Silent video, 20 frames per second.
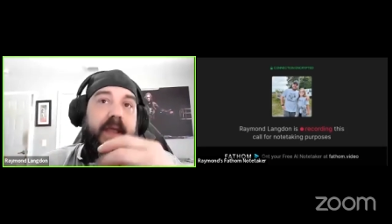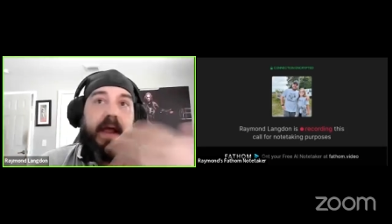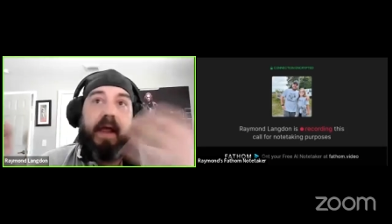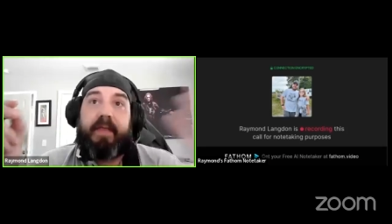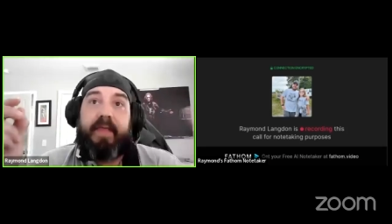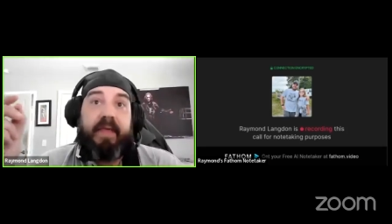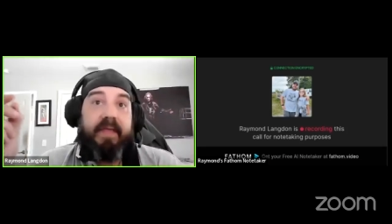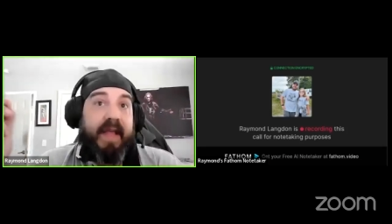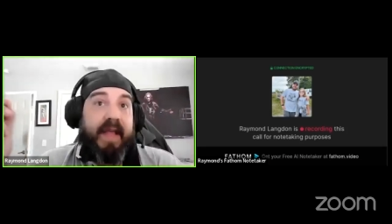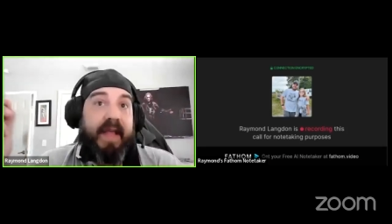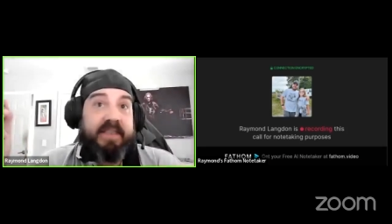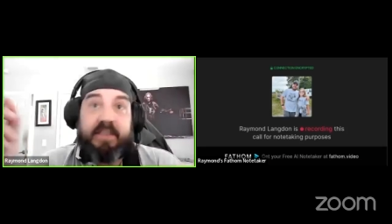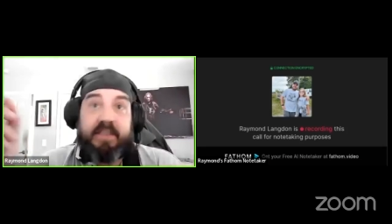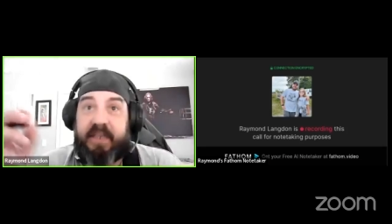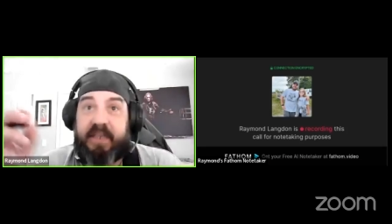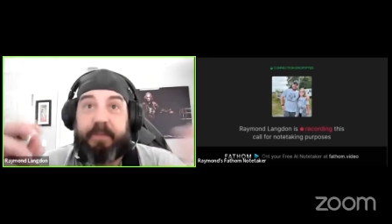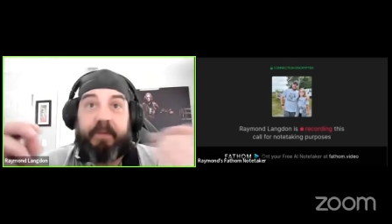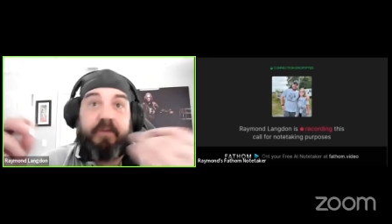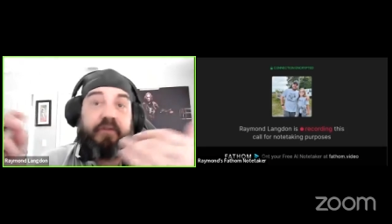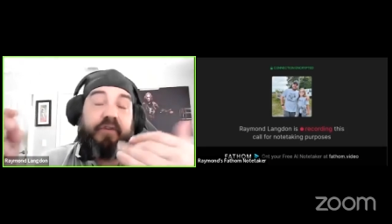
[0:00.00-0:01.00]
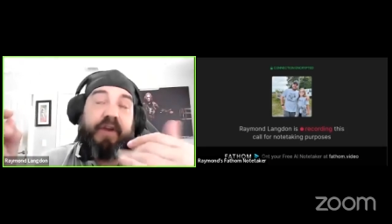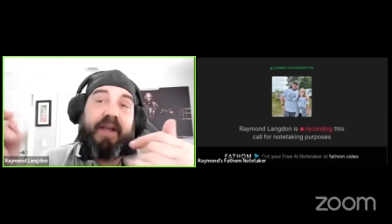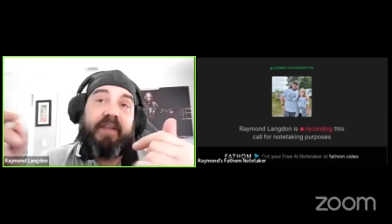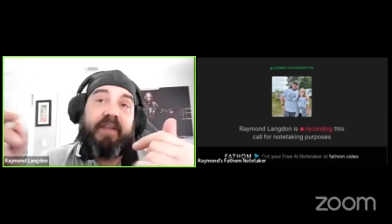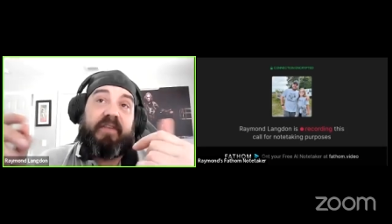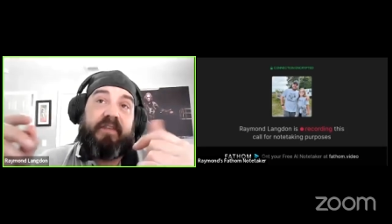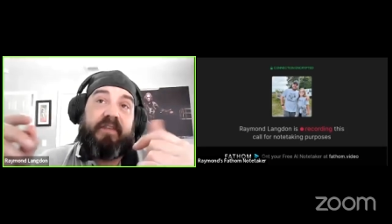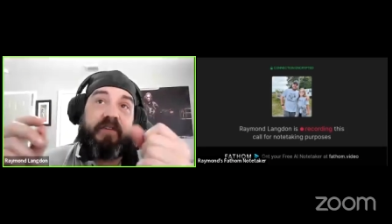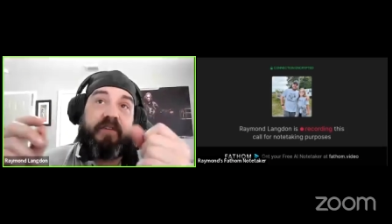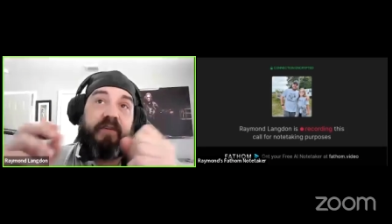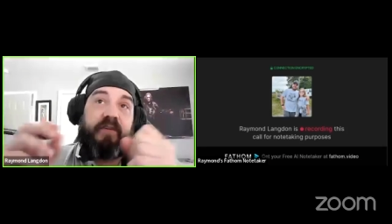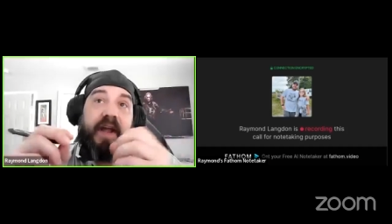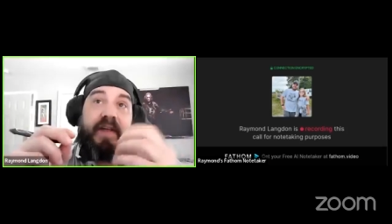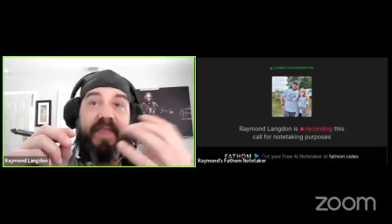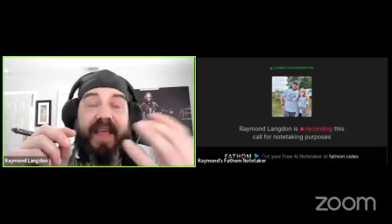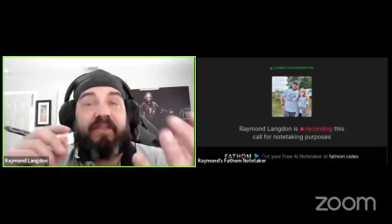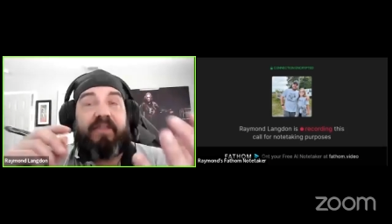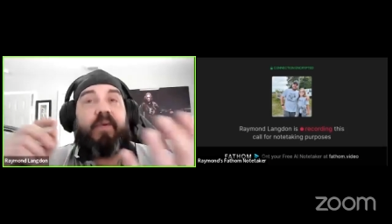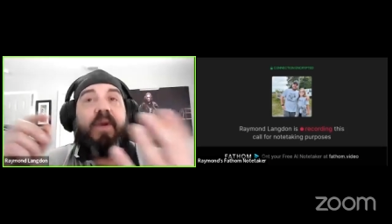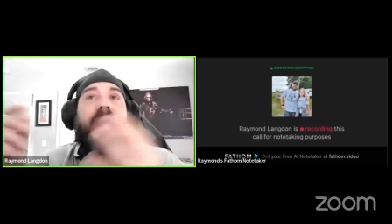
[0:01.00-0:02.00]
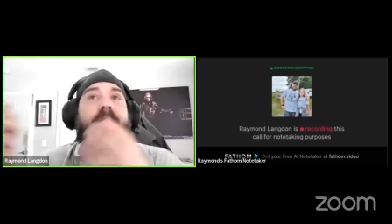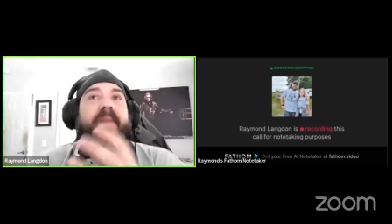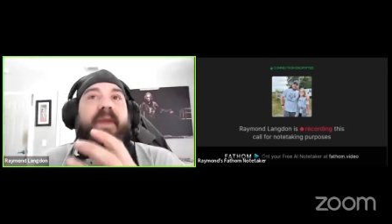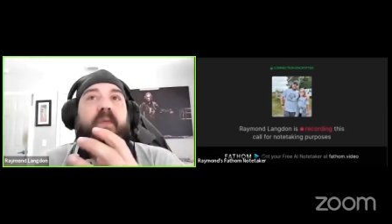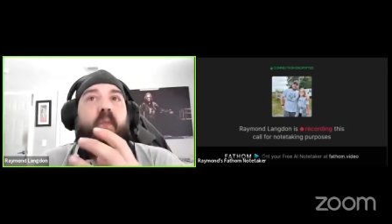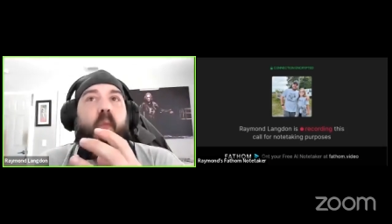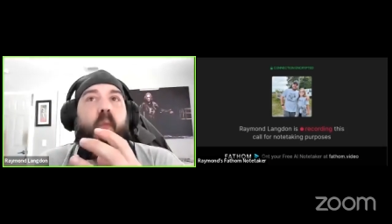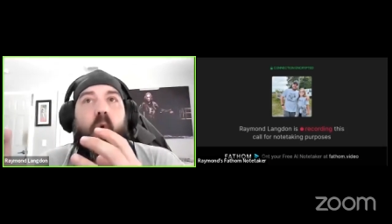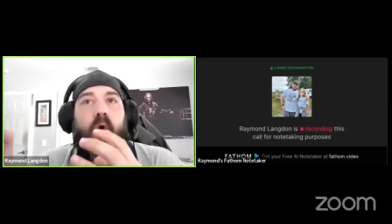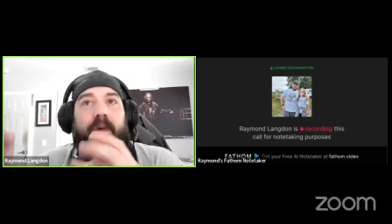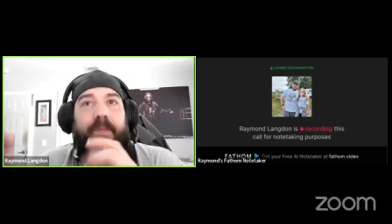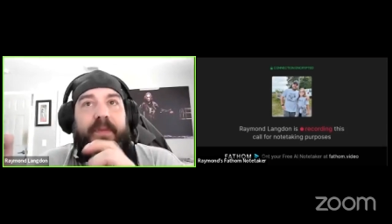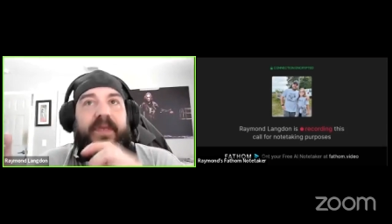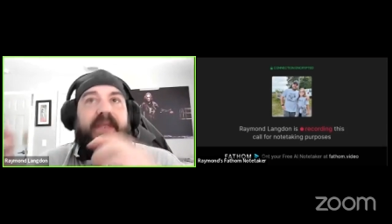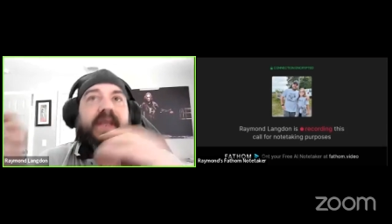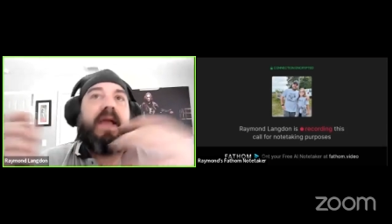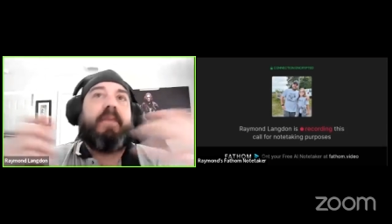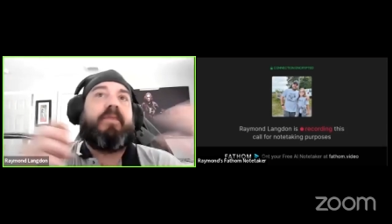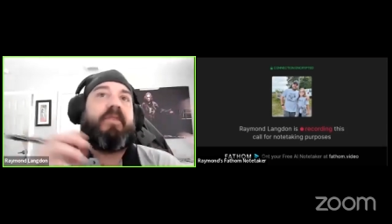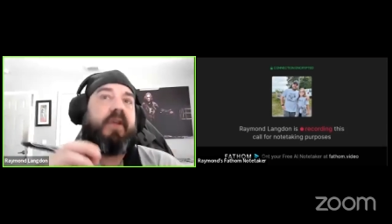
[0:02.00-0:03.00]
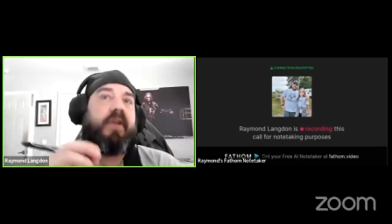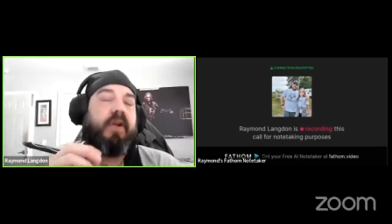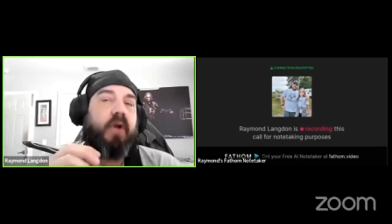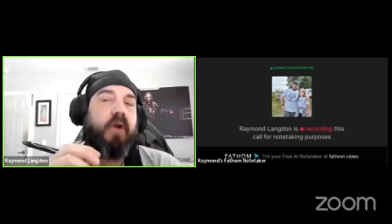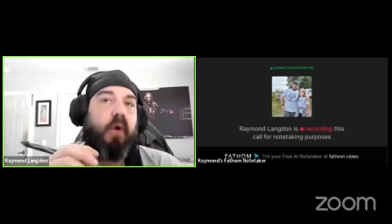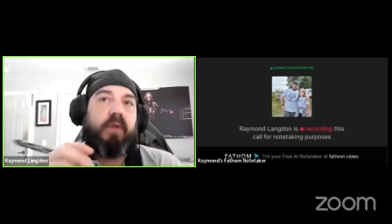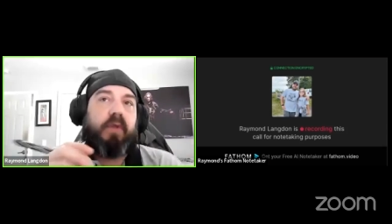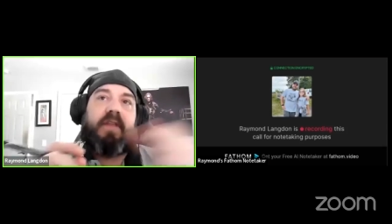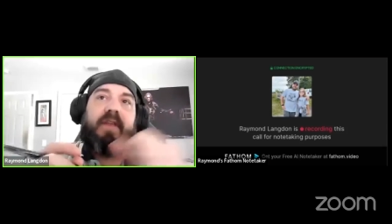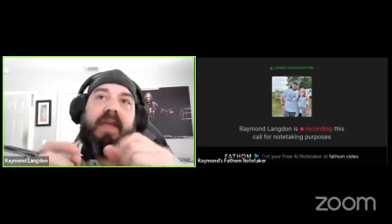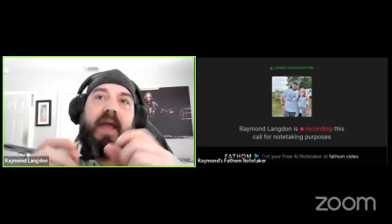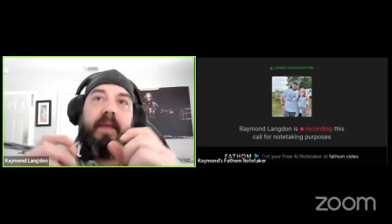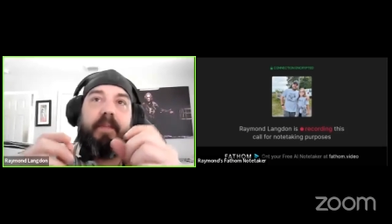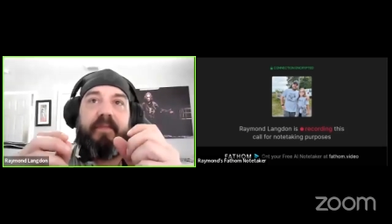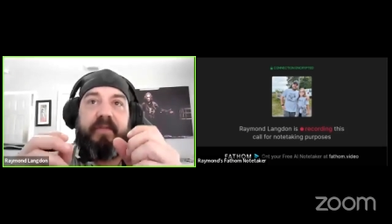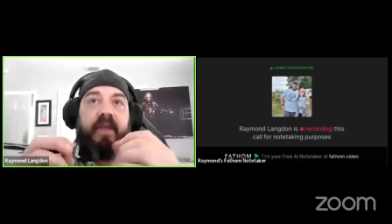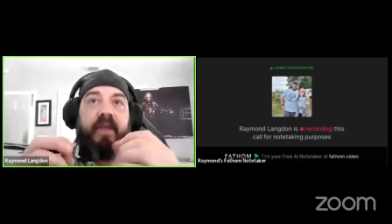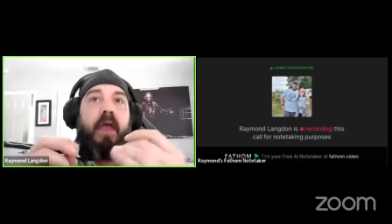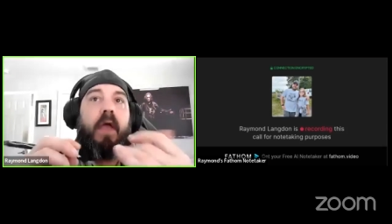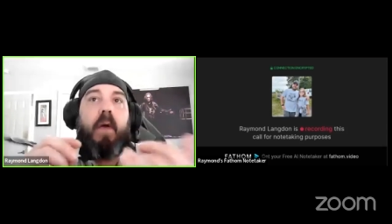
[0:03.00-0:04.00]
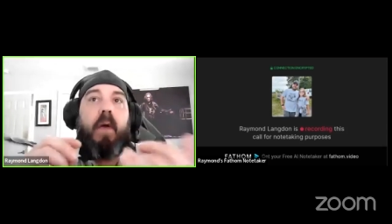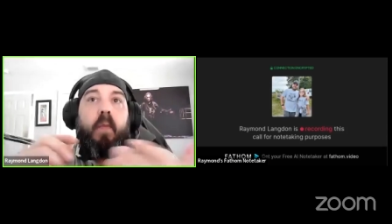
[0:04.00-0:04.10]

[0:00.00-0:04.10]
And then that's a simple transition, right? That's what I mean warm DMs to cold DMs.